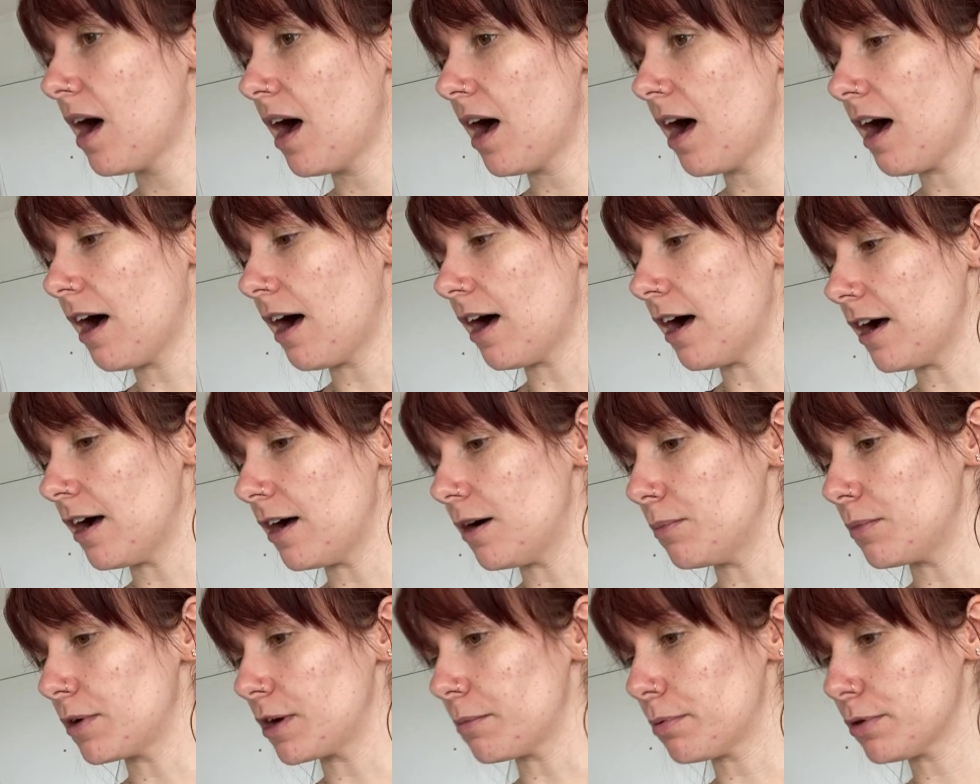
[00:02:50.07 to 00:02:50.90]
We're
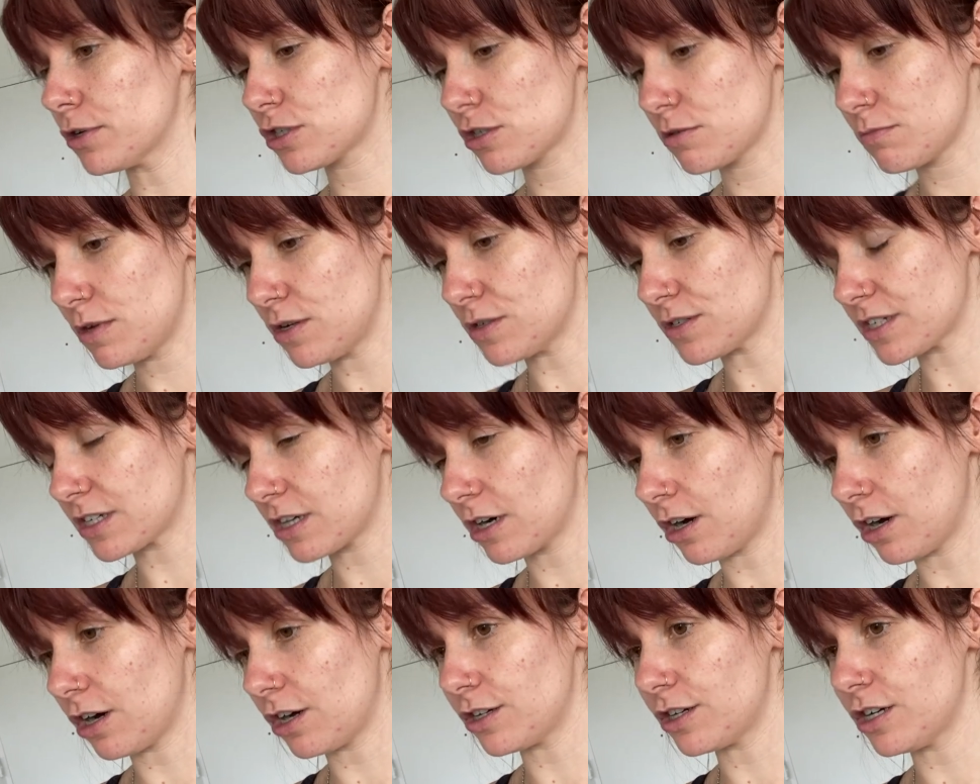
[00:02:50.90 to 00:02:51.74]
gonna put some music
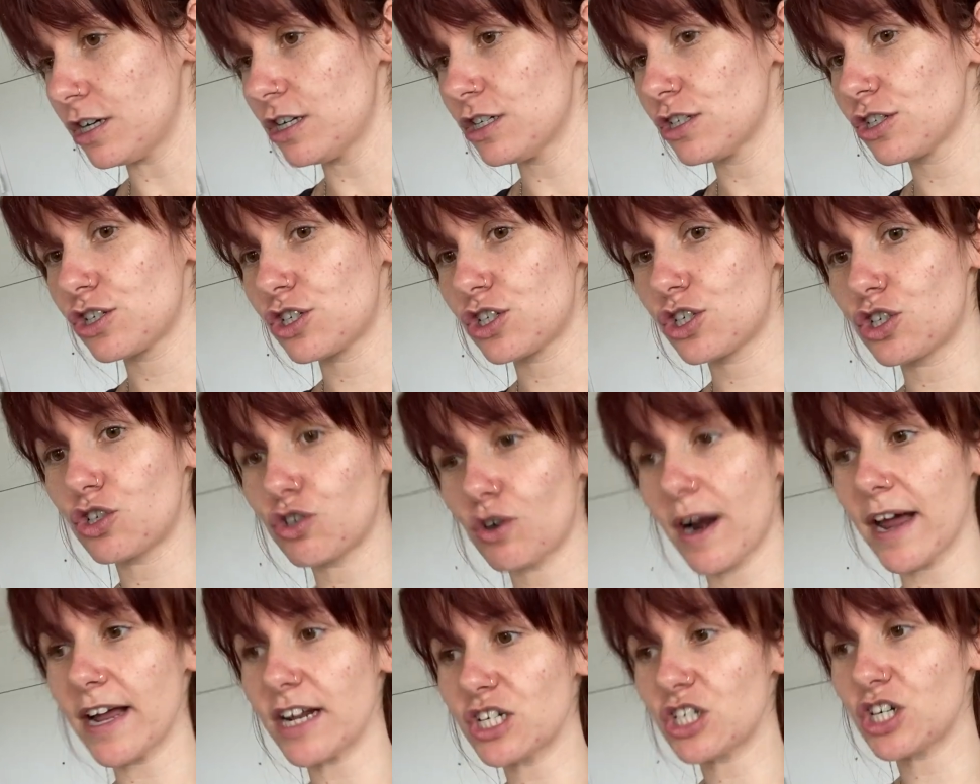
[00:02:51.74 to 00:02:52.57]
on,
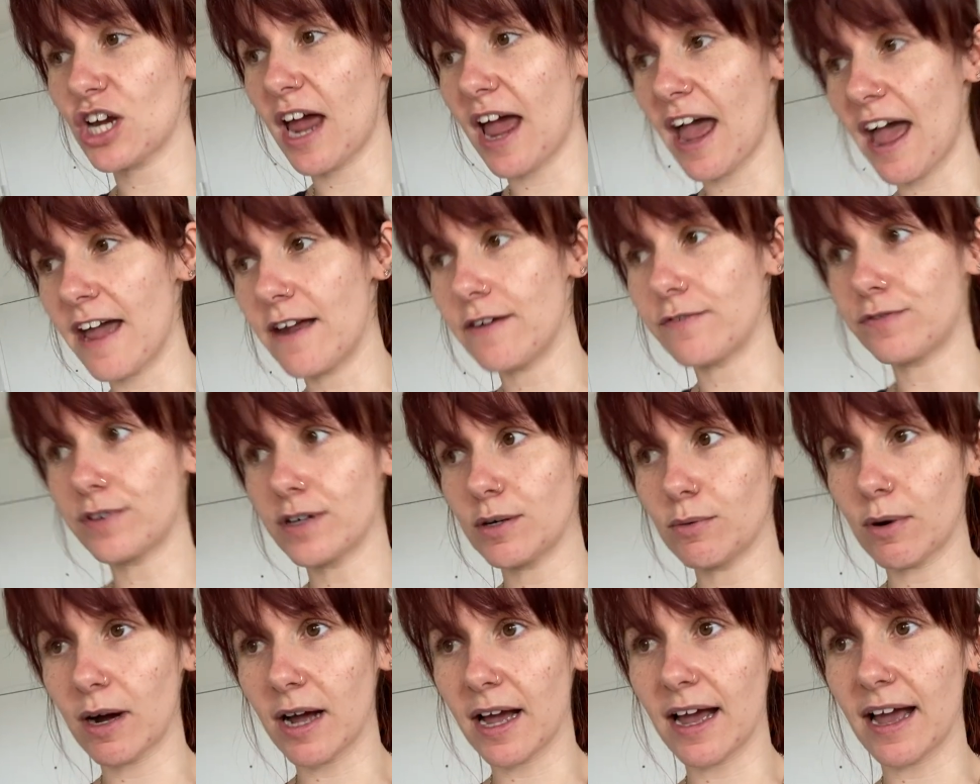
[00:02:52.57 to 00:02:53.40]
stretch
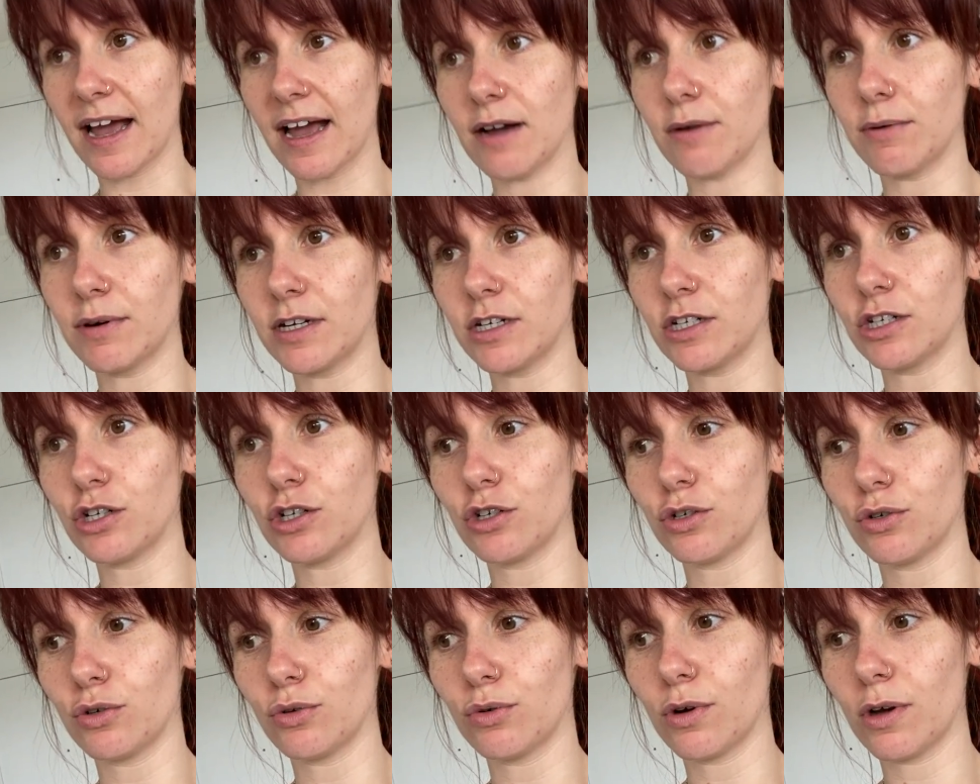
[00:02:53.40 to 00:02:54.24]
everywhere. We're
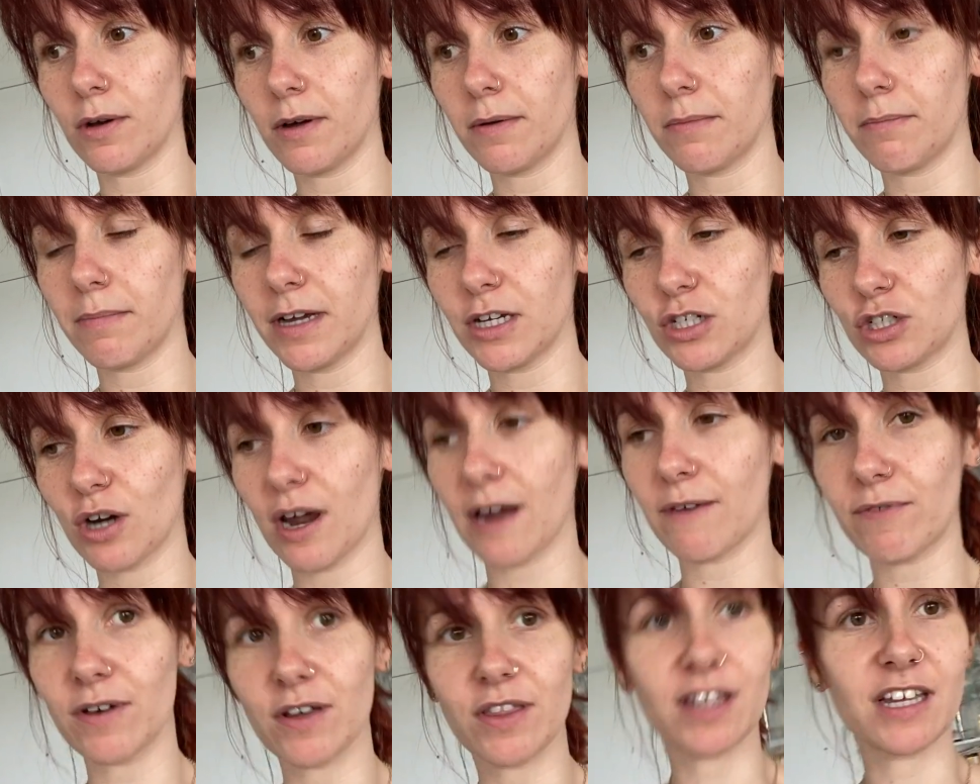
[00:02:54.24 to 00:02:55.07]
gonna make sure
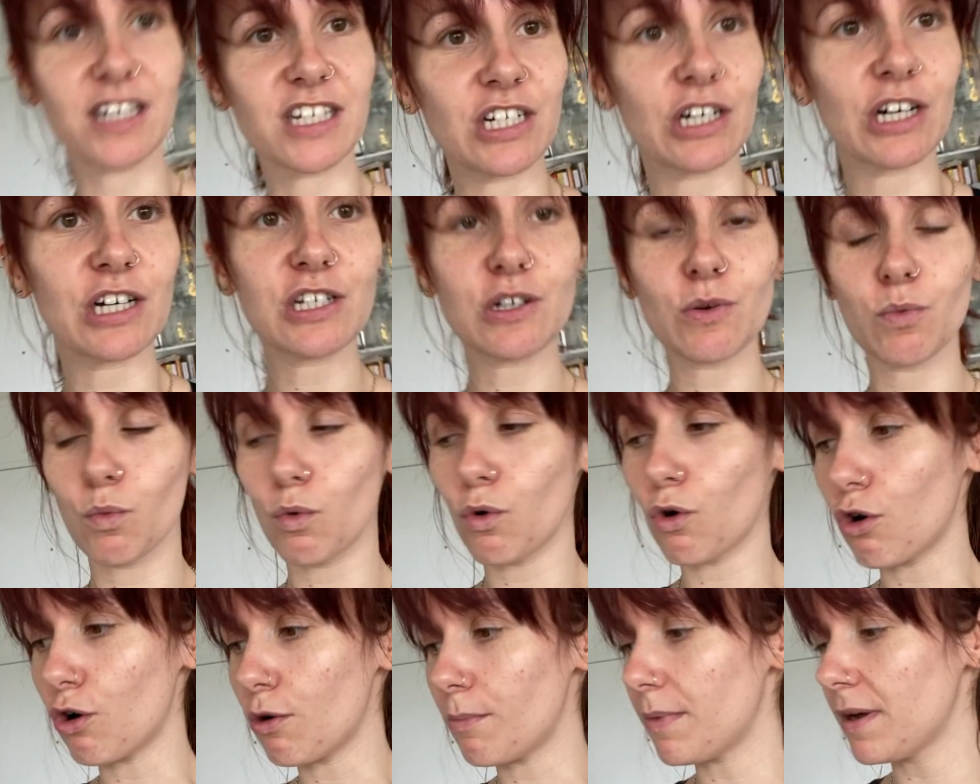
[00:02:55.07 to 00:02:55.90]
everything is nice and
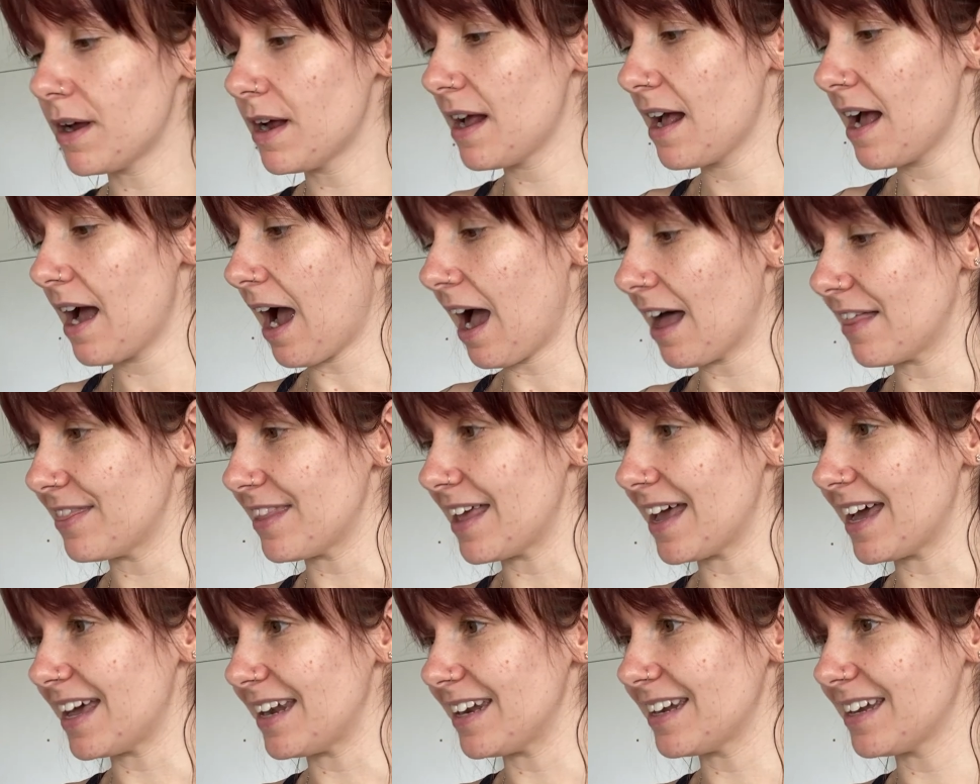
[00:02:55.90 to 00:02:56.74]
warm and
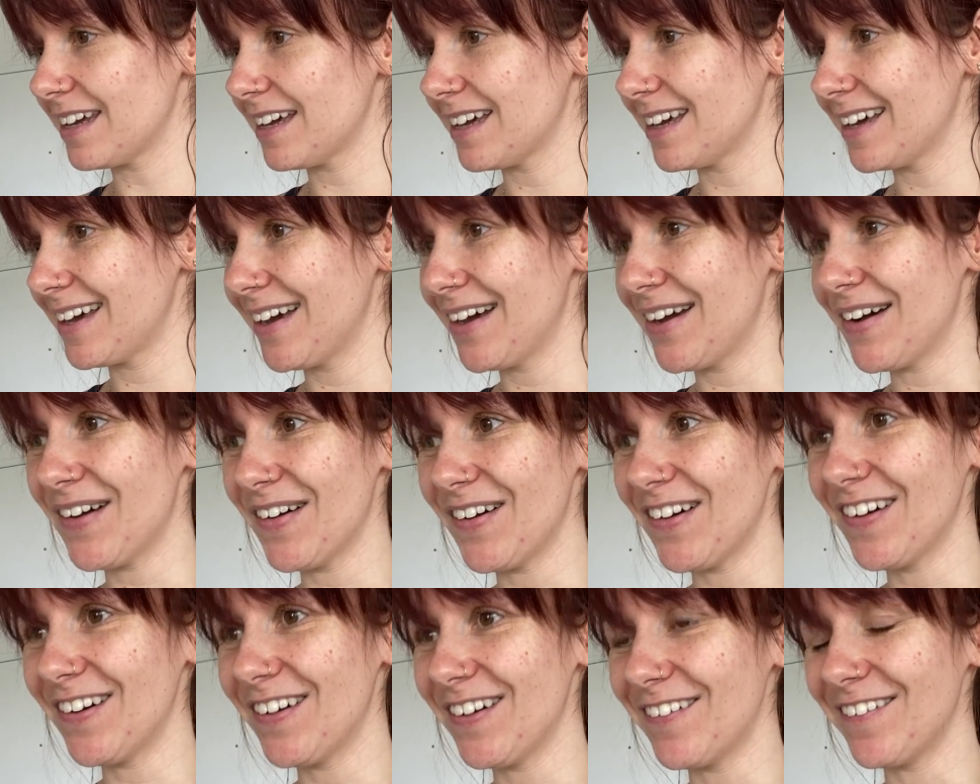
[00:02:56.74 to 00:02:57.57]
then
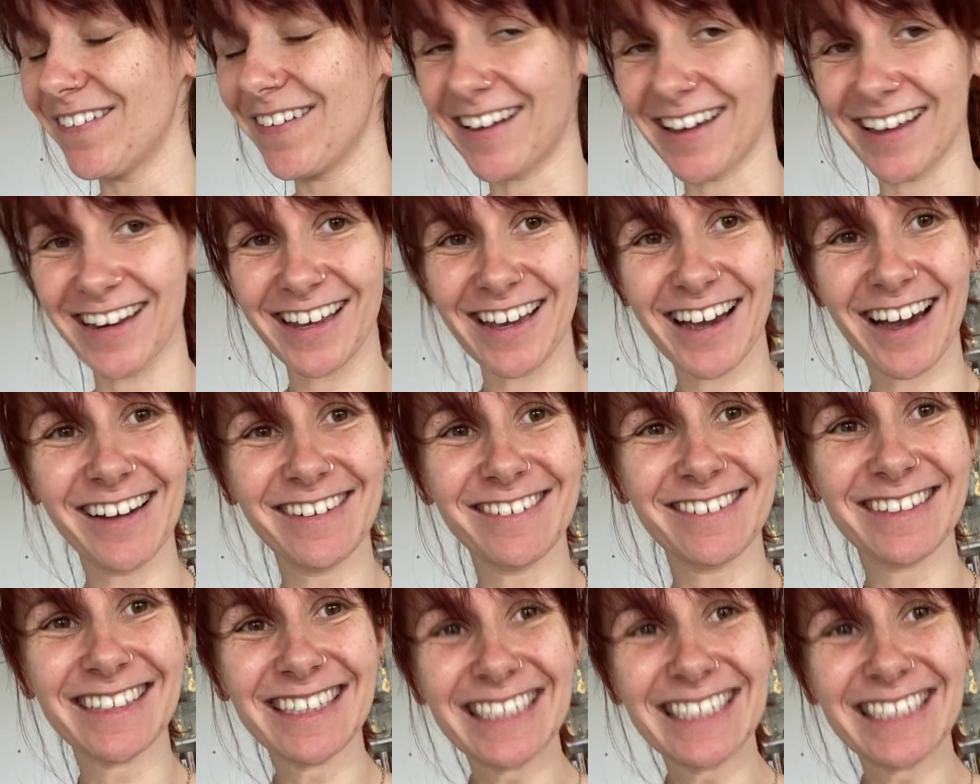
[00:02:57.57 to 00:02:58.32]
we're gonna go.